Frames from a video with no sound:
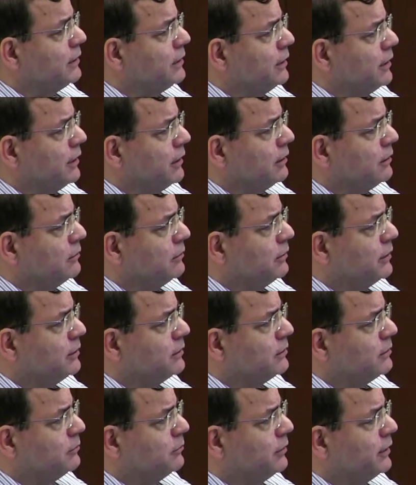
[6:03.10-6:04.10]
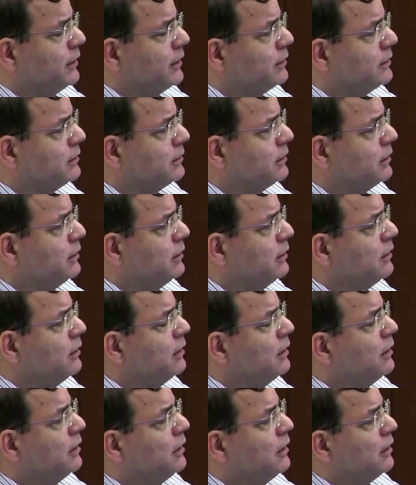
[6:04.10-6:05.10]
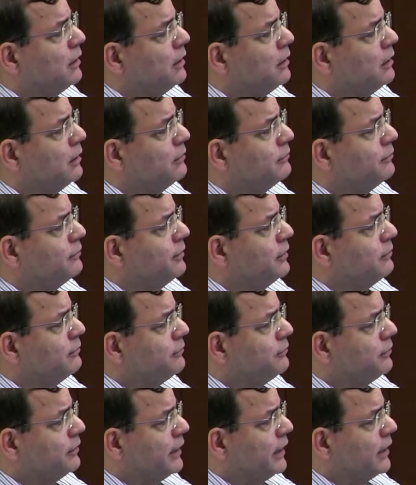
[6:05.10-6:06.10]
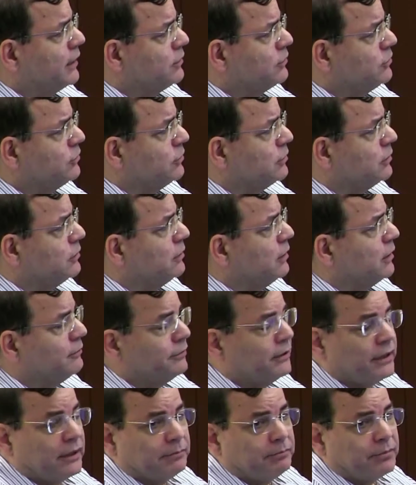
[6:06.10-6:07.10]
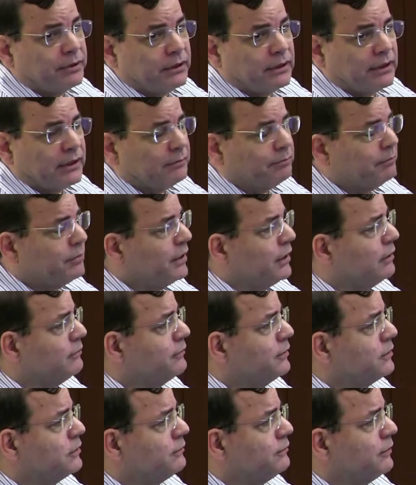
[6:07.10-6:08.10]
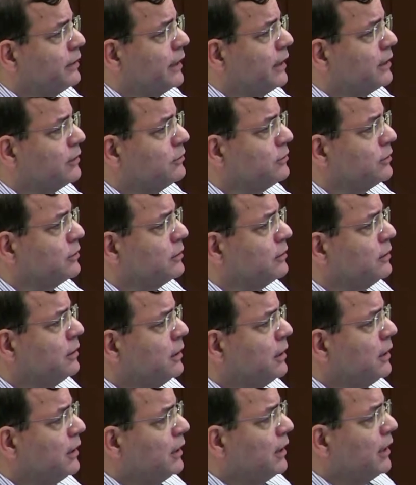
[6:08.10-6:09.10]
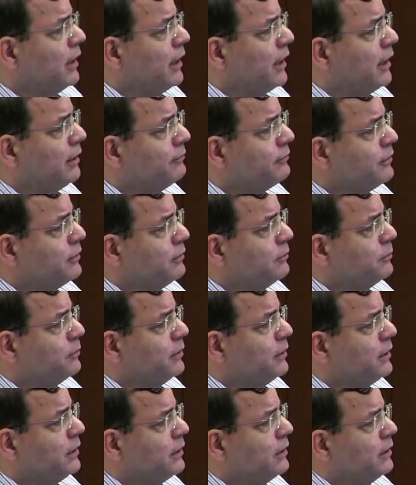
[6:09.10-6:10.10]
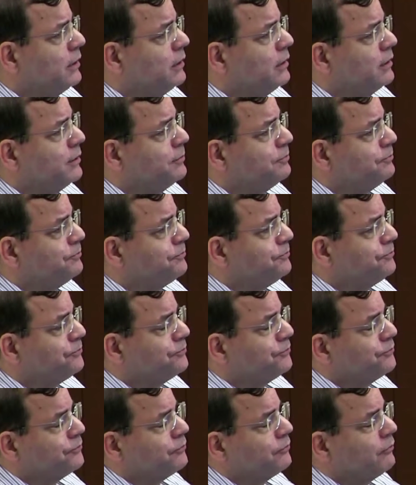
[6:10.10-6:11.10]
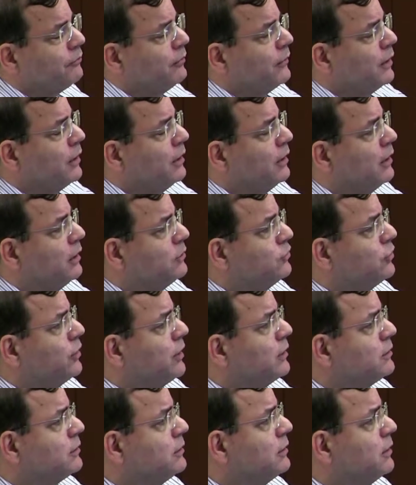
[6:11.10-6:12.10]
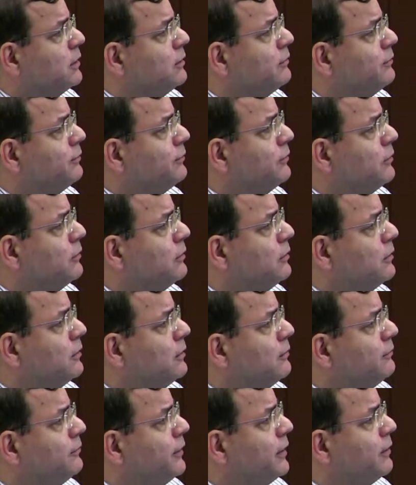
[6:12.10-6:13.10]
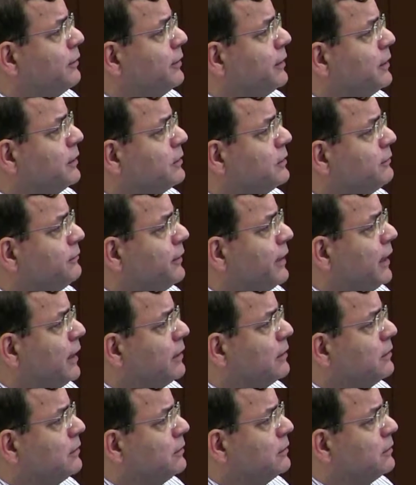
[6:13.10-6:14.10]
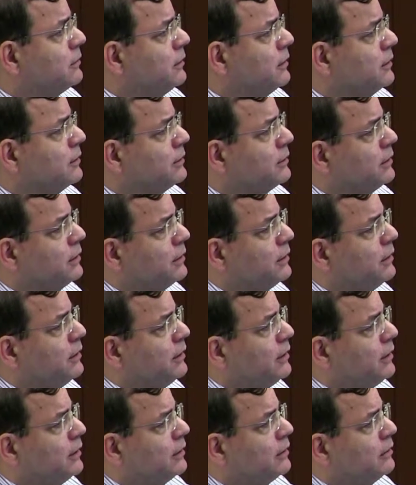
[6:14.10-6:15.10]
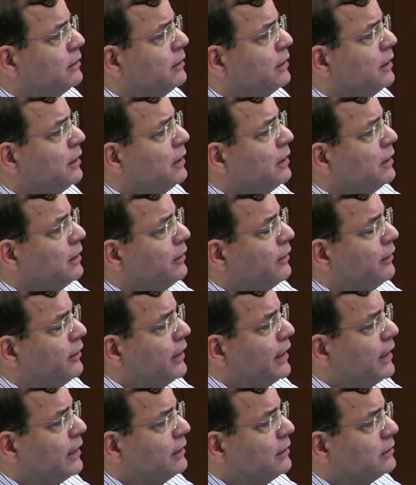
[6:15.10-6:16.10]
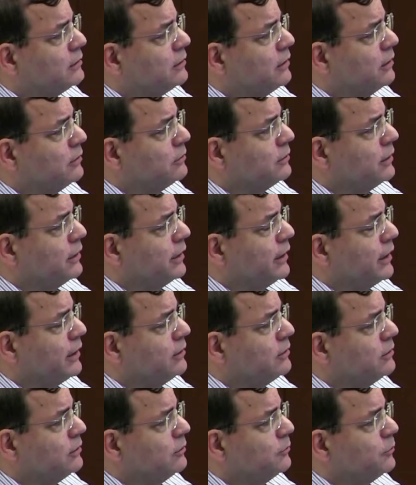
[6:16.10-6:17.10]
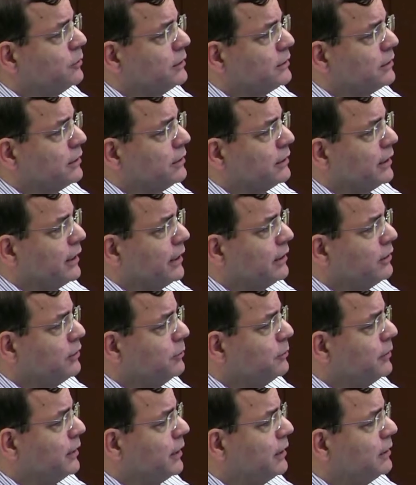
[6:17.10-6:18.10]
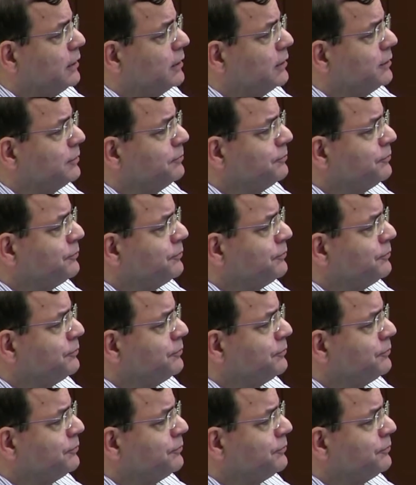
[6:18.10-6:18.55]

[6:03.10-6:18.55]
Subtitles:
increased risk of fracture, of hip and pelvis fracture. After we adjusted for various factors listed here, that association was attenuated.